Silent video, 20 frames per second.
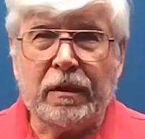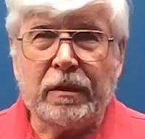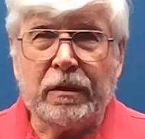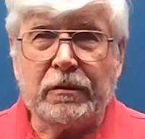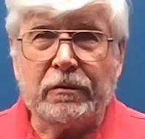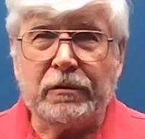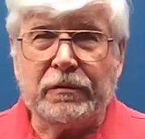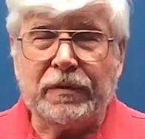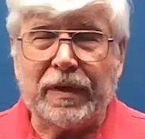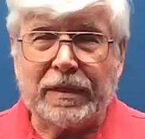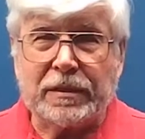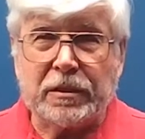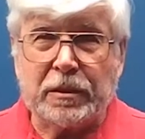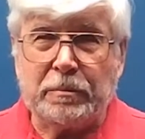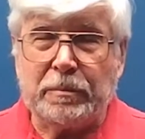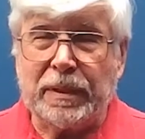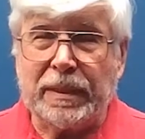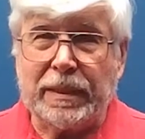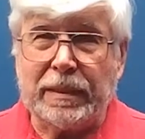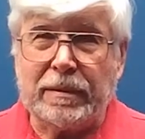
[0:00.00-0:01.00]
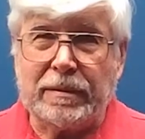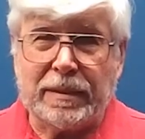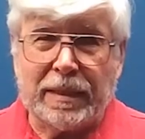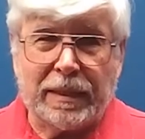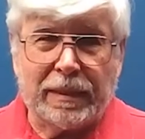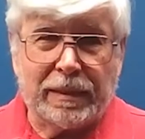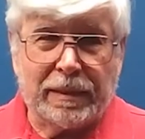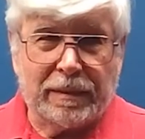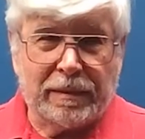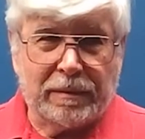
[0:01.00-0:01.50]
We've actually
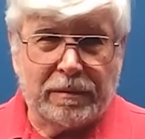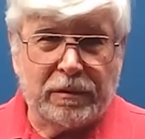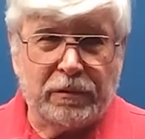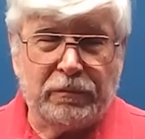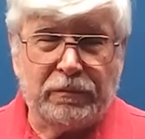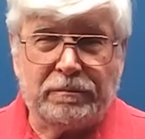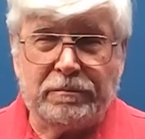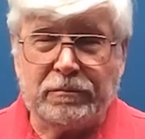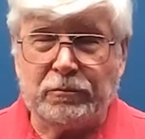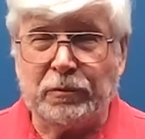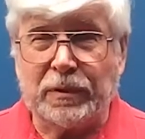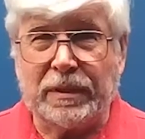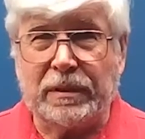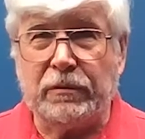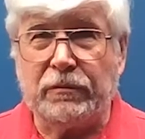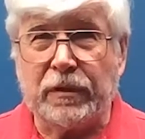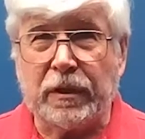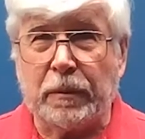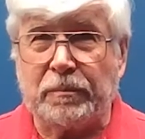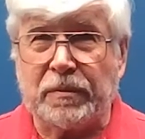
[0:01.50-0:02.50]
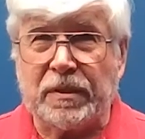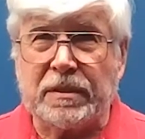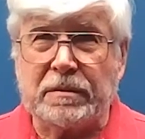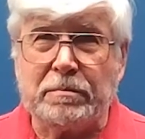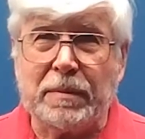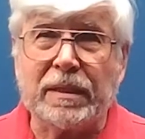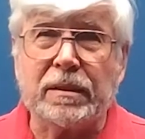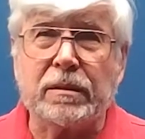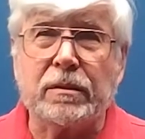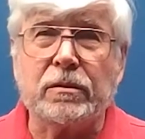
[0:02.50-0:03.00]
we developed this
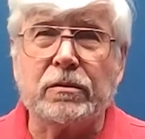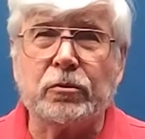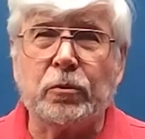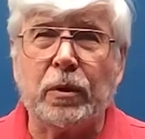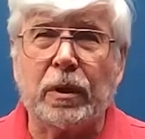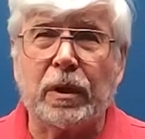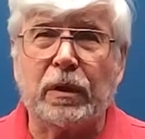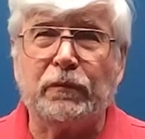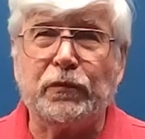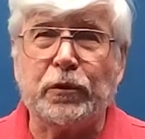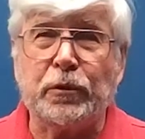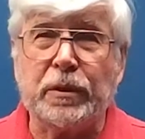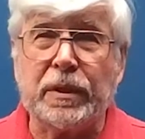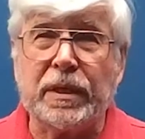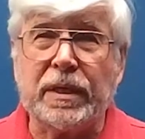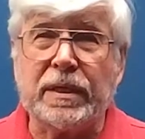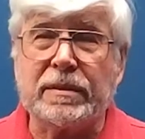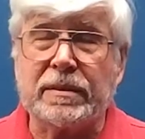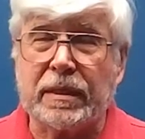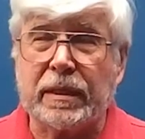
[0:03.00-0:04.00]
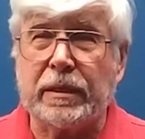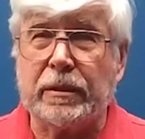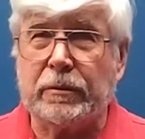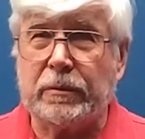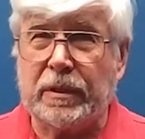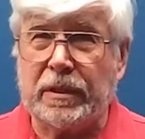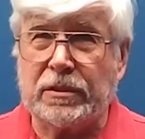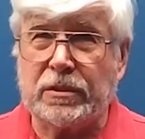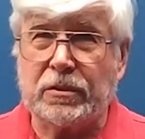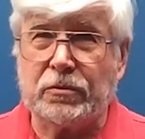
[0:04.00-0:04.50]
method quite a few years ago,
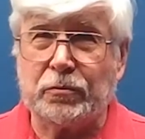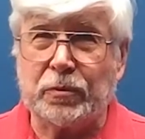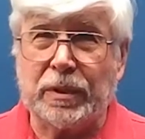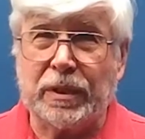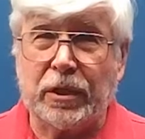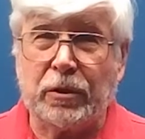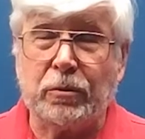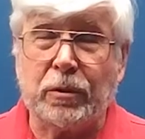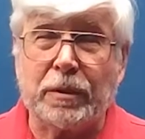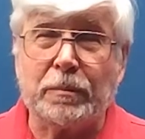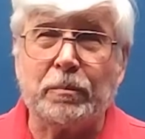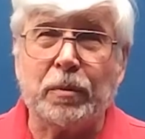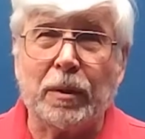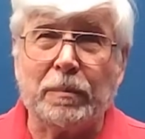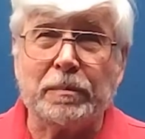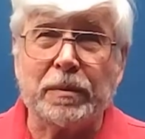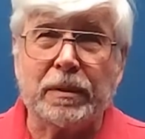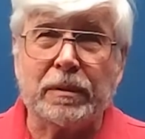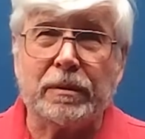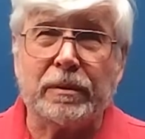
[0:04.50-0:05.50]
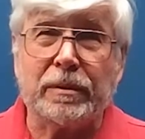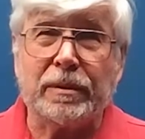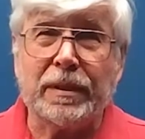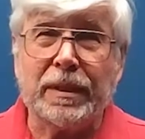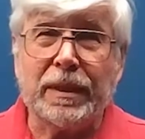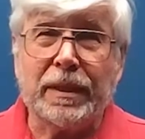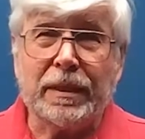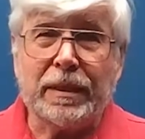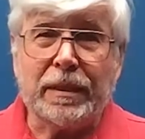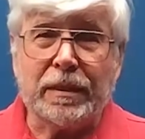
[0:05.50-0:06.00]
and it's really quite popular
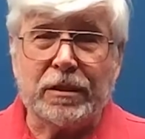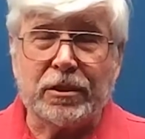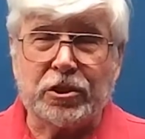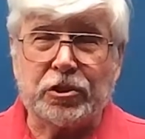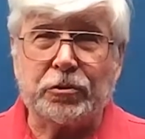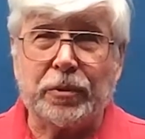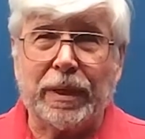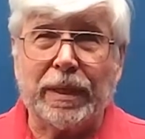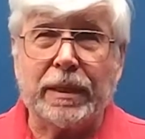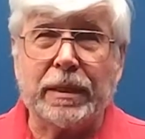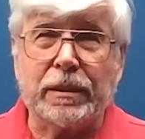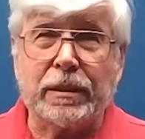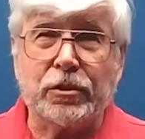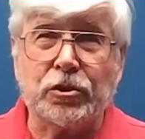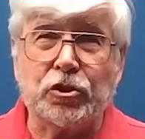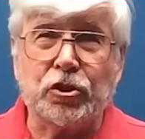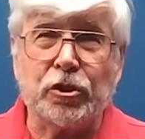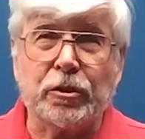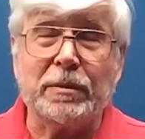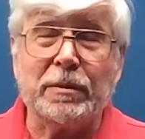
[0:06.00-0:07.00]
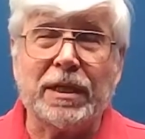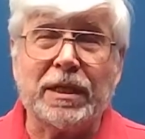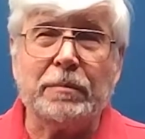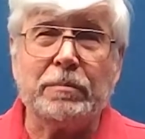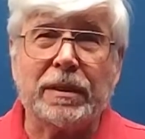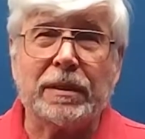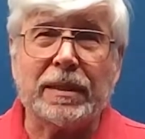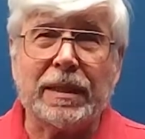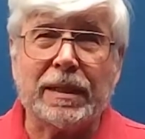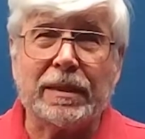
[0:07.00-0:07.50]
in Australia and Germany,
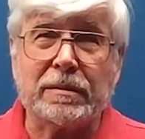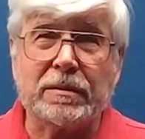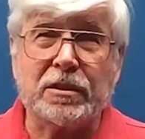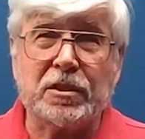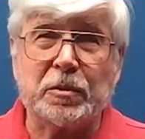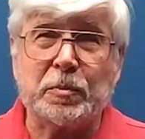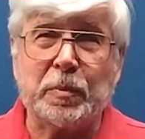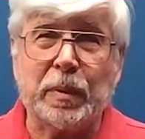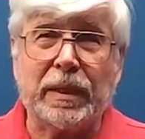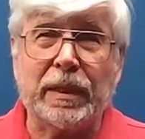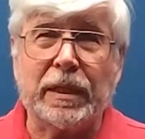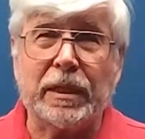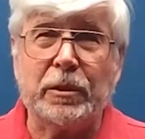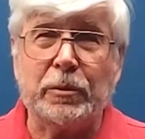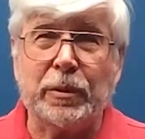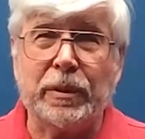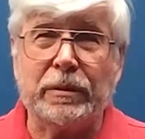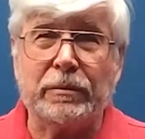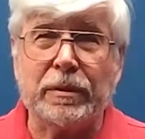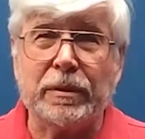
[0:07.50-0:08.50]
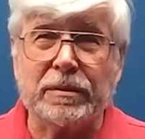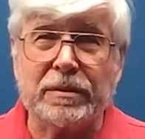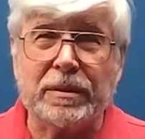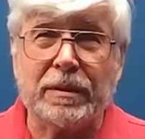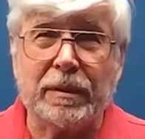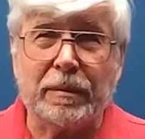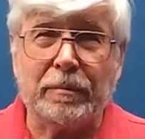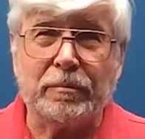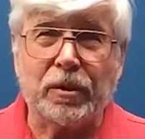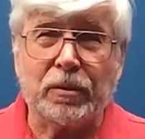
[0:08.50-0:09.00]
but it hasn't spread anywhere else,
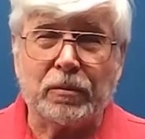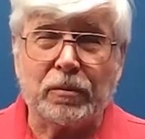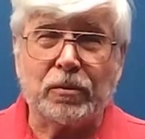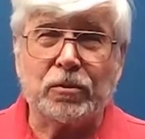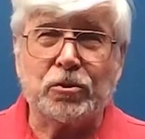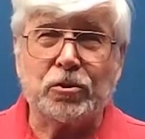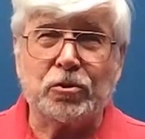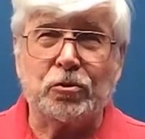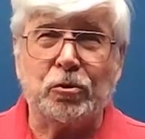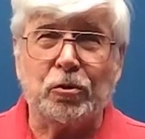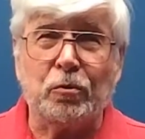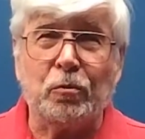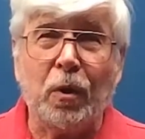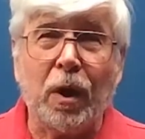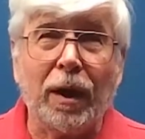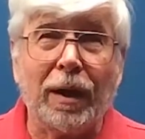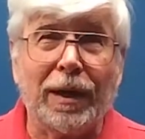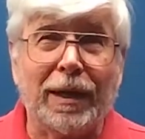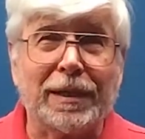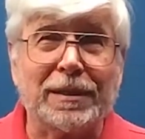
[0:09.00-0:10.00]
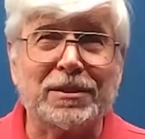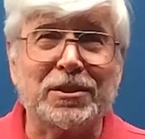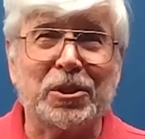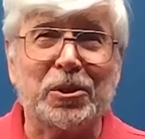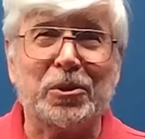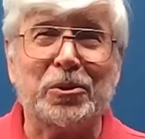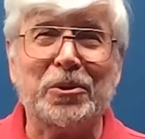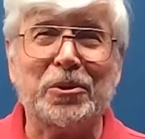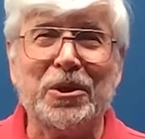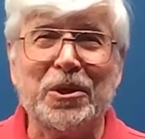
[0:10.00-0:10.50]
and I'm not sure why,
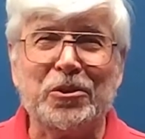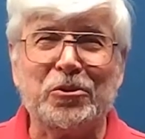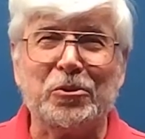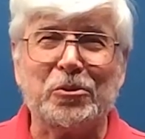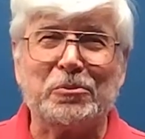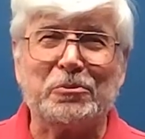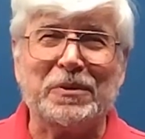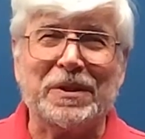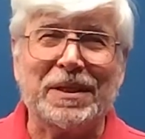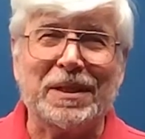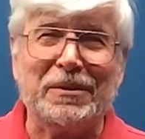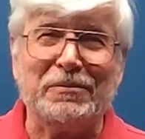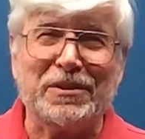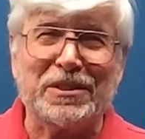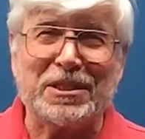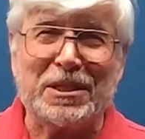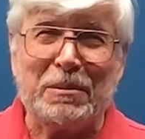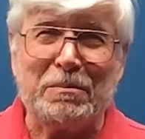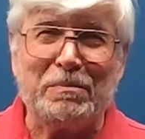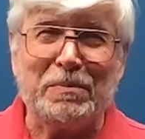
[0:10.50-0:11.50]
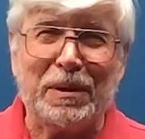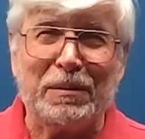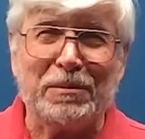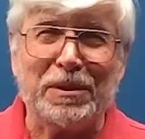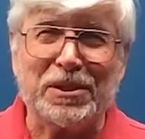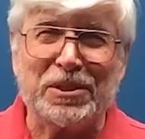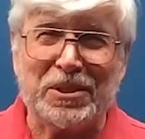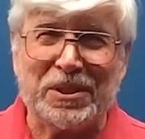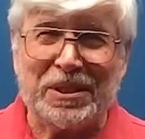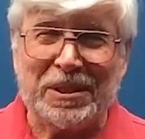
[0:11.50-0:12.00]
so thought we'd give it some
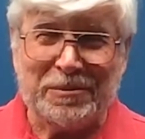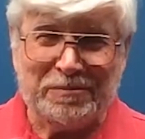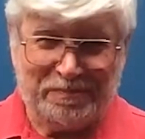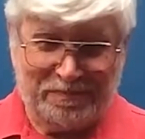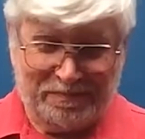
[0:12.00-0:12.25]
publicity.